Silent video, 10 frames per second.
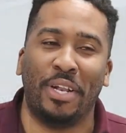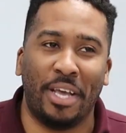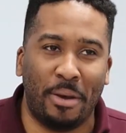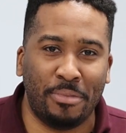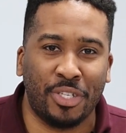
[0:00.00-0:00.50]

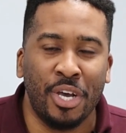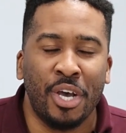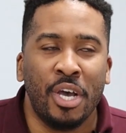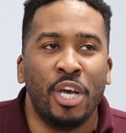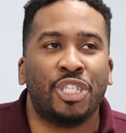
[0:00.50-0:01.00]
Williams,
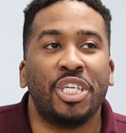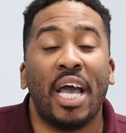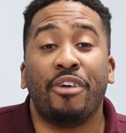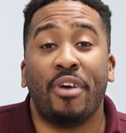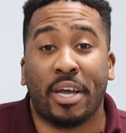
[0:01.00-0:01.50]
she
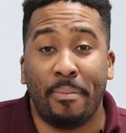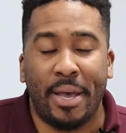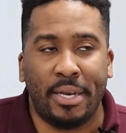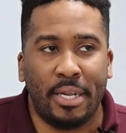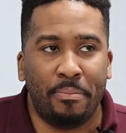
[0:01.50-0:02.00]
had
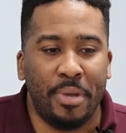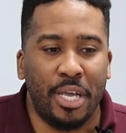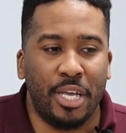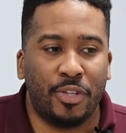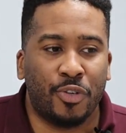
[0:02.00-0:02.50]
recommended
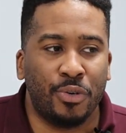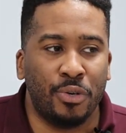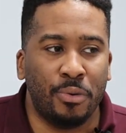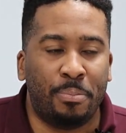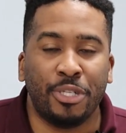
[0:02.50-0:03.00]
me
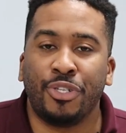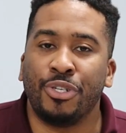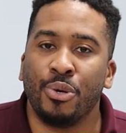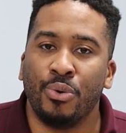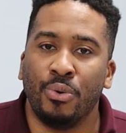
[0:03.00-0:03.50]
to
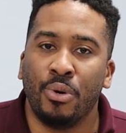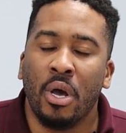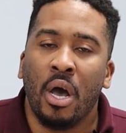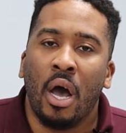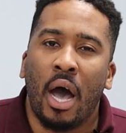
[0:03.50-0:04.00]
pursue
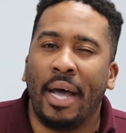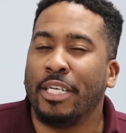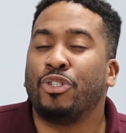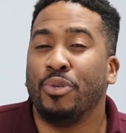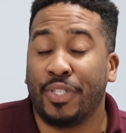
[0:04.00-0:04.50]

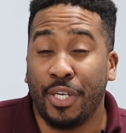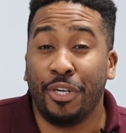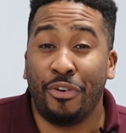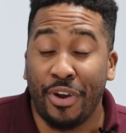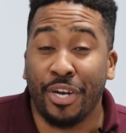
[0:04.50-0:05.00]
an associate
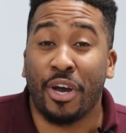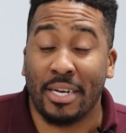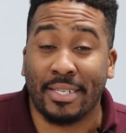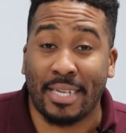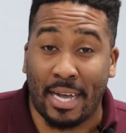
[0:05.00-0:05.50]
degree in
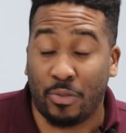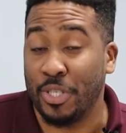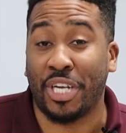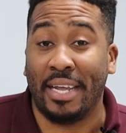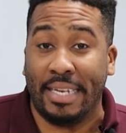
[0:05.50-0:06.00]
COSTAATT,
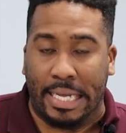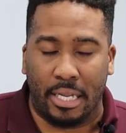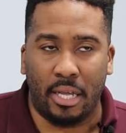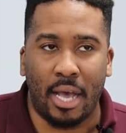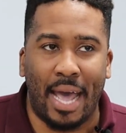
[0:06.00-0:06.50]
which I
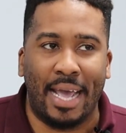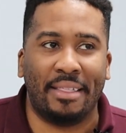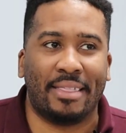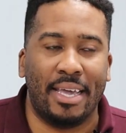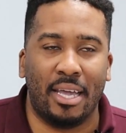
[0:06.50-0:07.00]
did. And
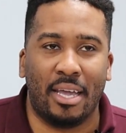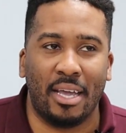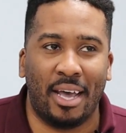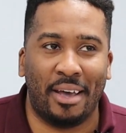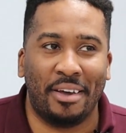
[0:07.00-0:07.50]
I think
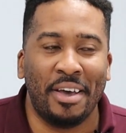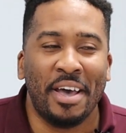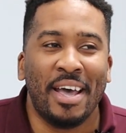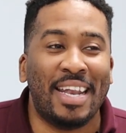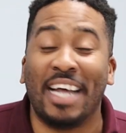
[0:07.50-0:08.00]

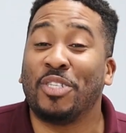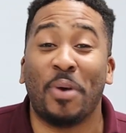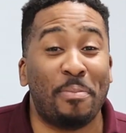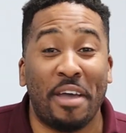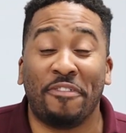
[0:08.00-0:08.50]
that's
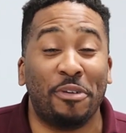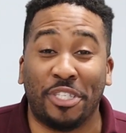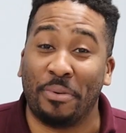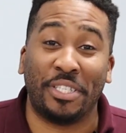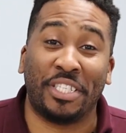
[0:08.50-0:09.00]
when my
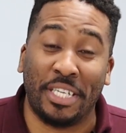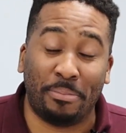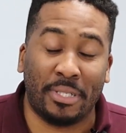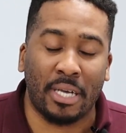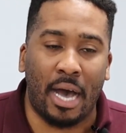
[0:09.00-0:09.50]
future was
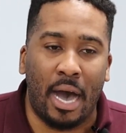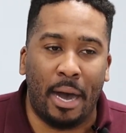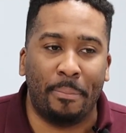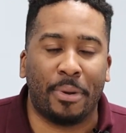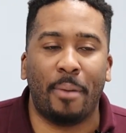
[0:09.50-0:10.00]
shaped.
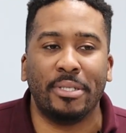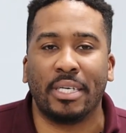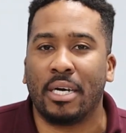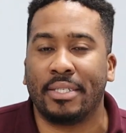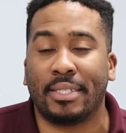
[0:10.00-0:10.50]
Coming
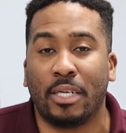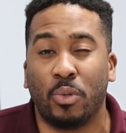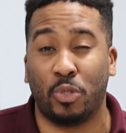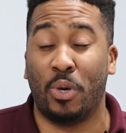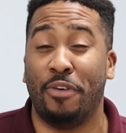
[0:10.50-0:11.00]
to
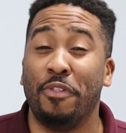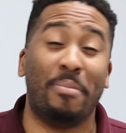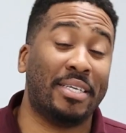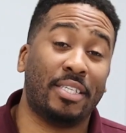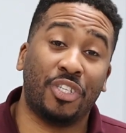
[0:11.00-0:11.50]
COSTAATT was one of the
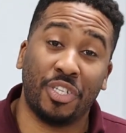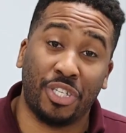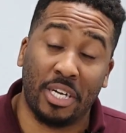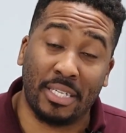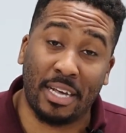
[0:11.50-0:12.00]
best
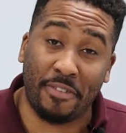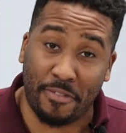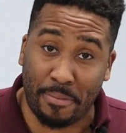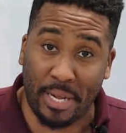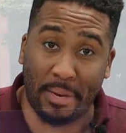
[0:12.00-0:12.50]
decisions I've
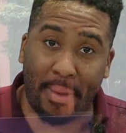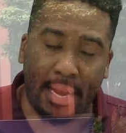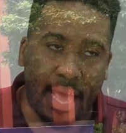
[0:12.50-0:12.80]
ever made in my